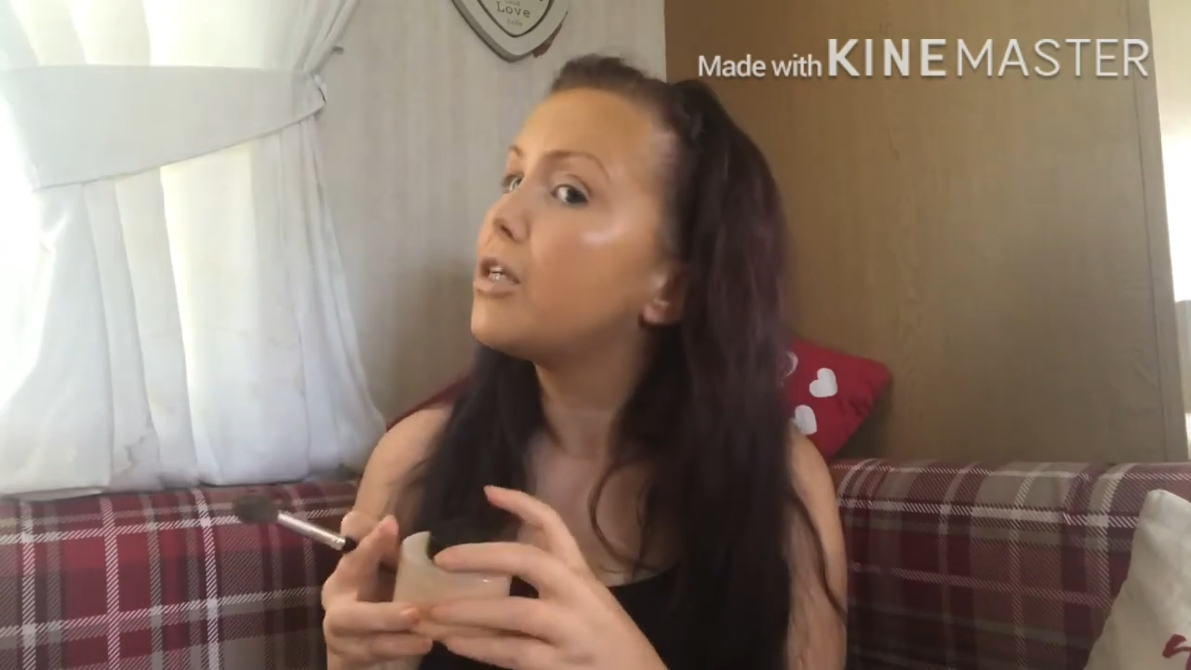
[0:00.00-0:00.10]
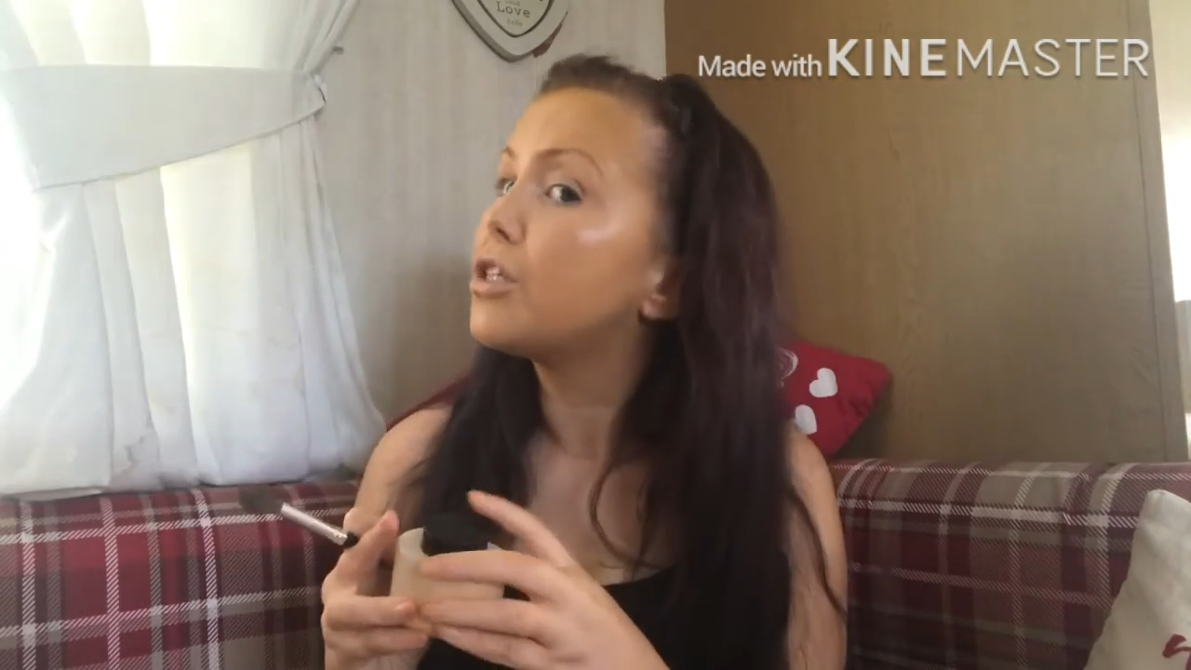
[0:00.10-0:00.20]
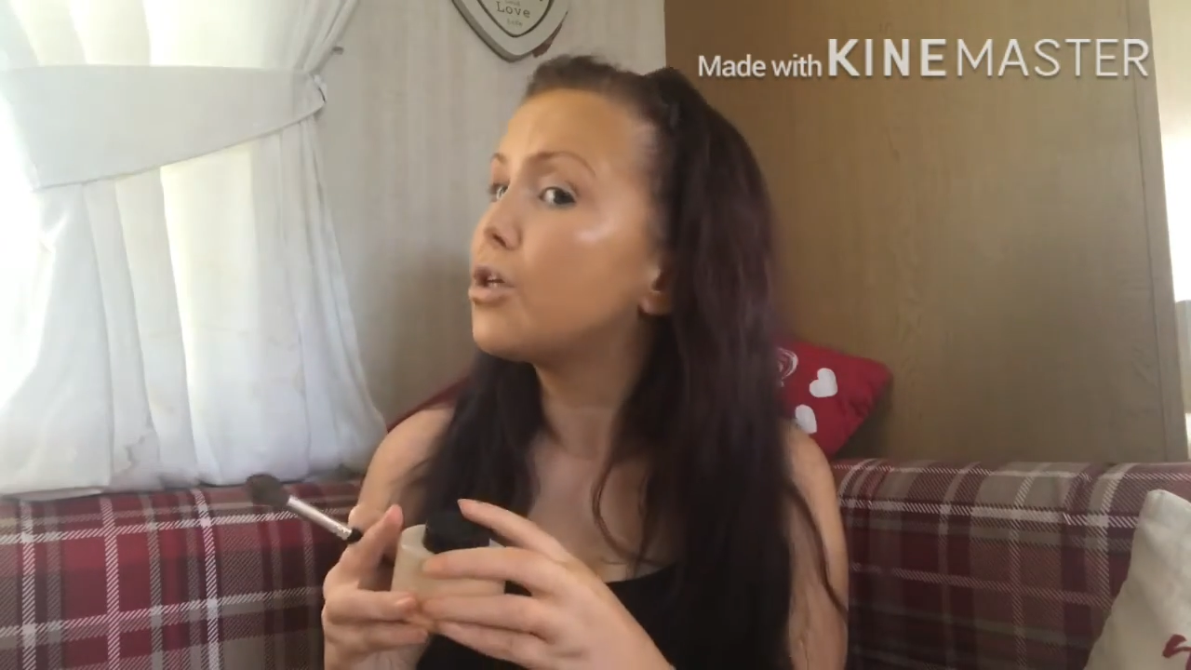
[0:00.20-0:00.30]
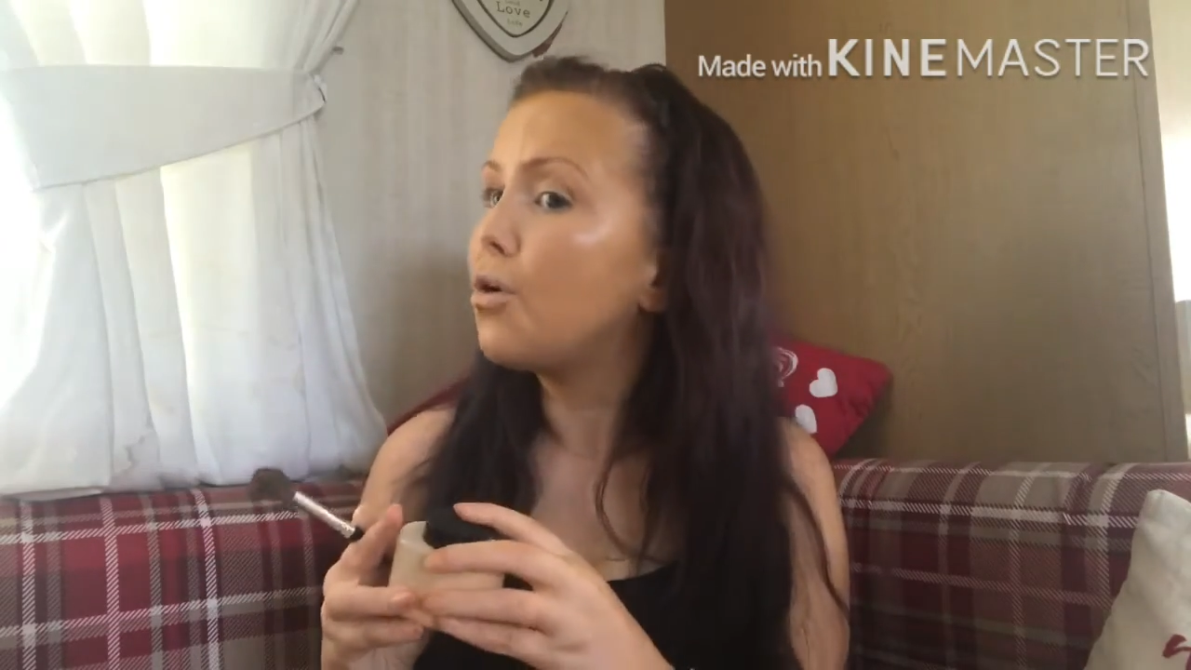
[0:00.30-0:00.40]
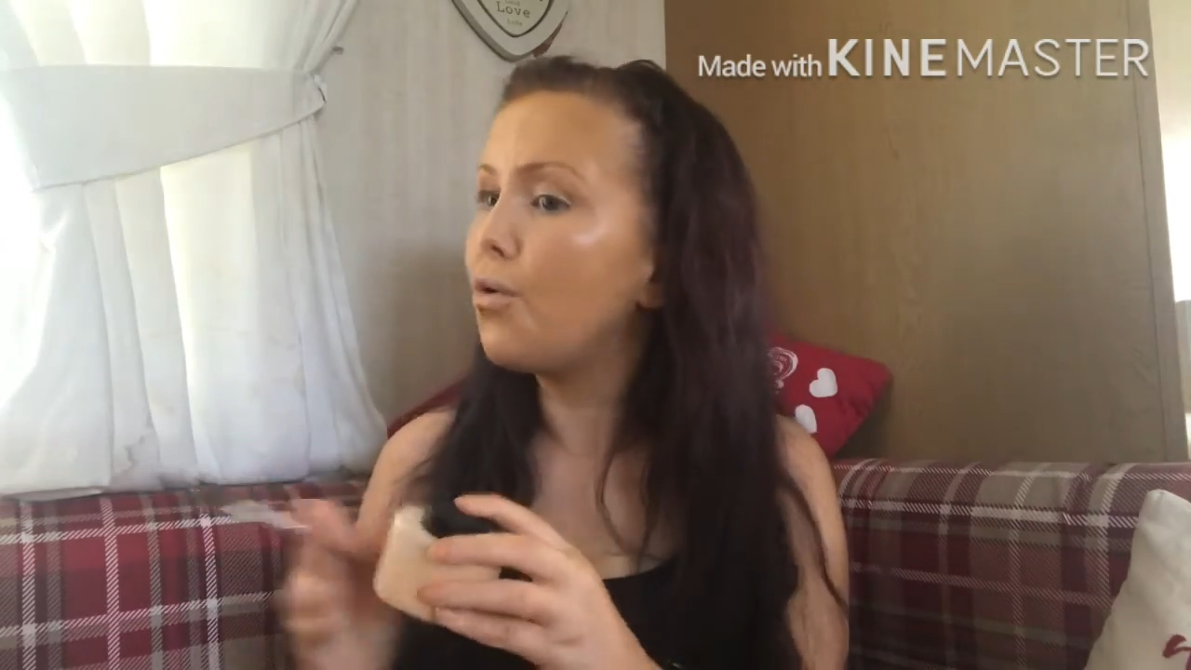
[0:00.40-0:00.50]

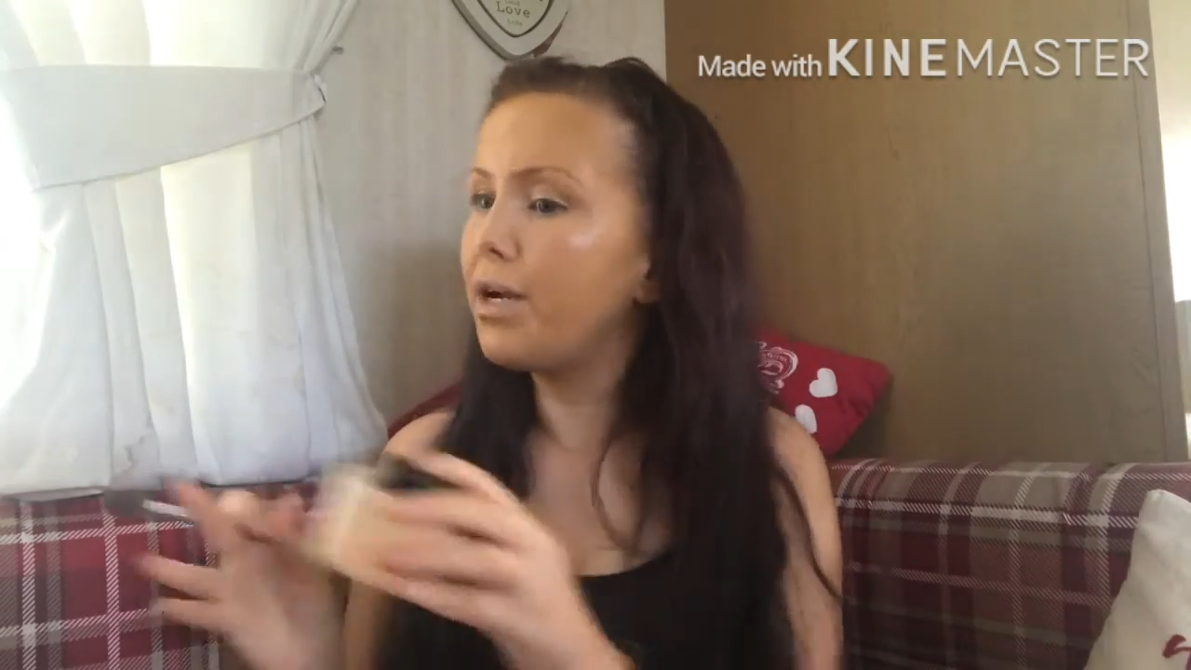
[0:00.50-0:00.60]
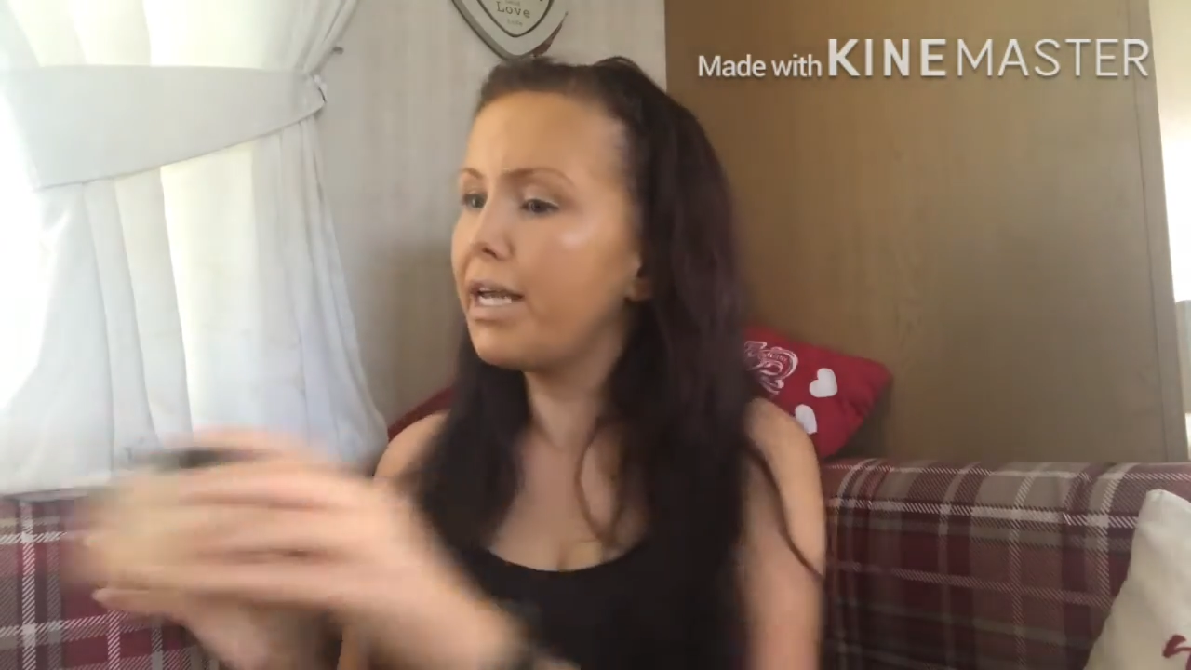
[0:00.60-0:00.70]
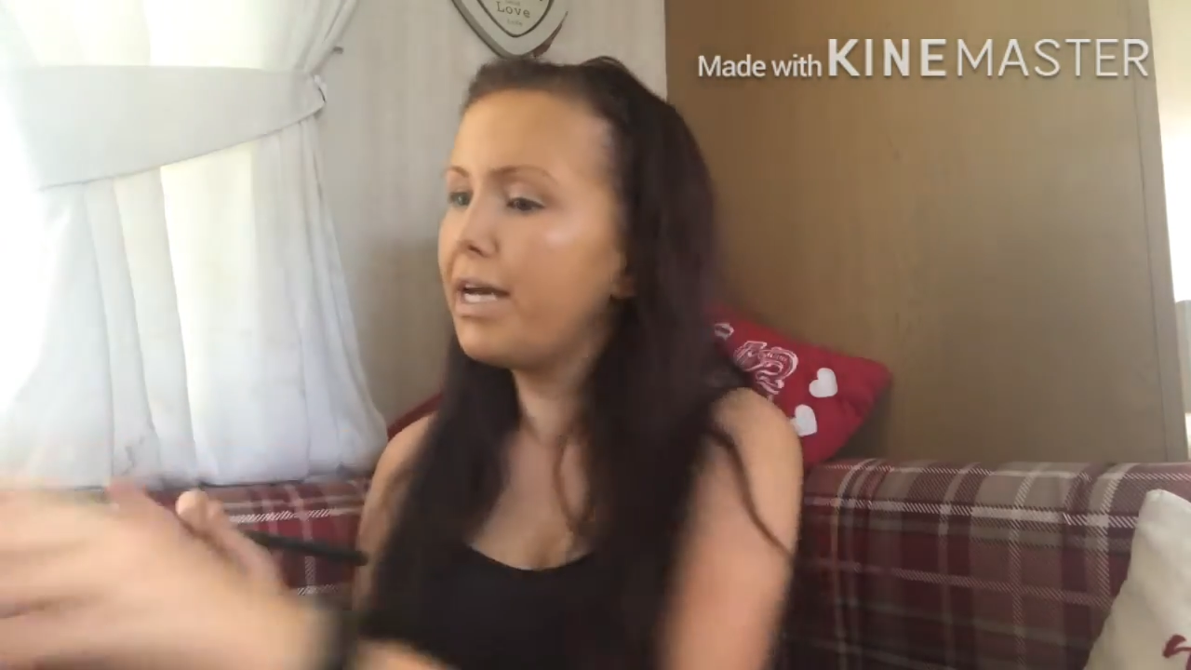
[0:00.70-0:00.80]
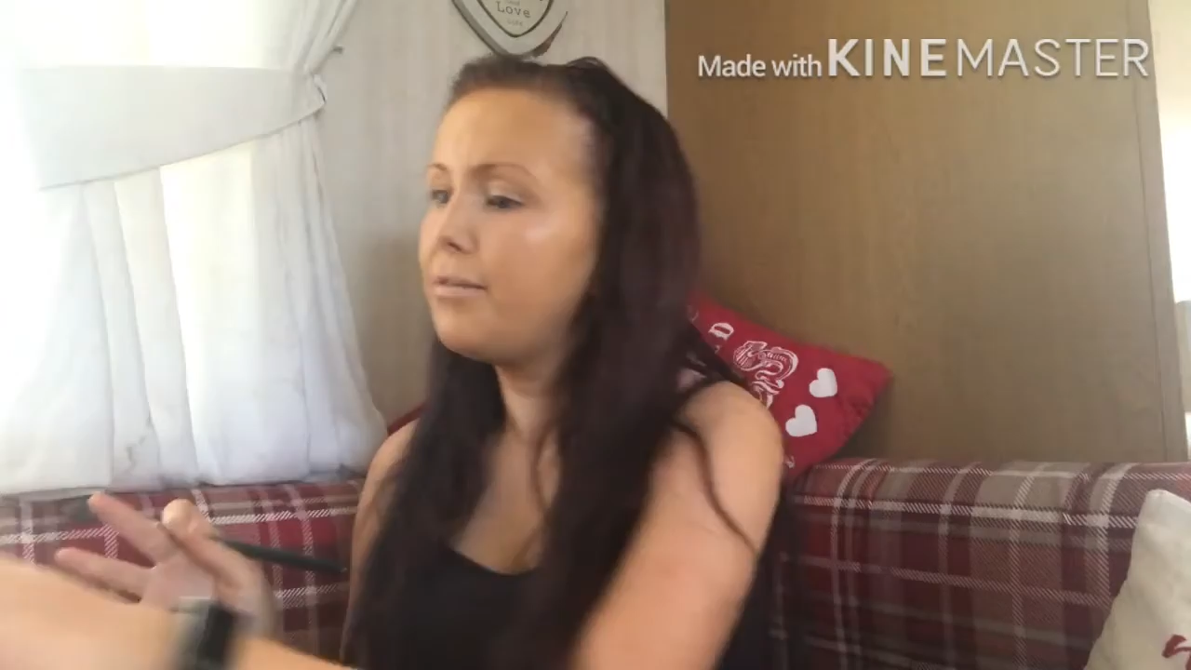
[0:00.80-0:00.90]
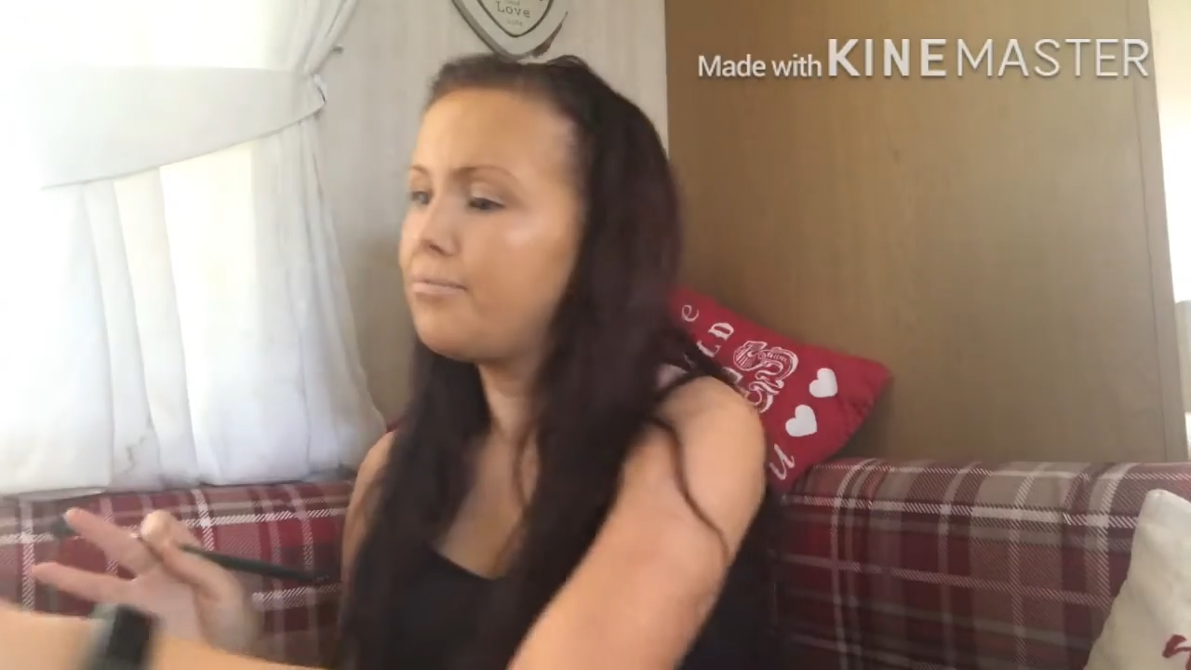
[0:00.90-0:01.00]
So
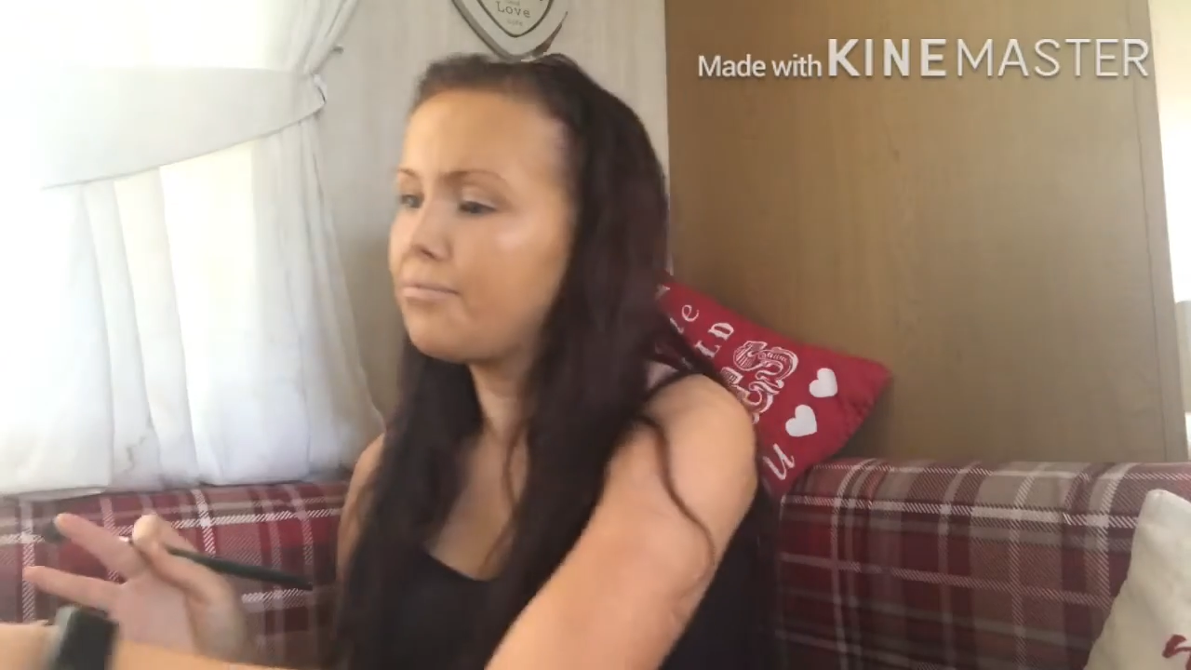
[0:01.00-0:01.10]
yeah,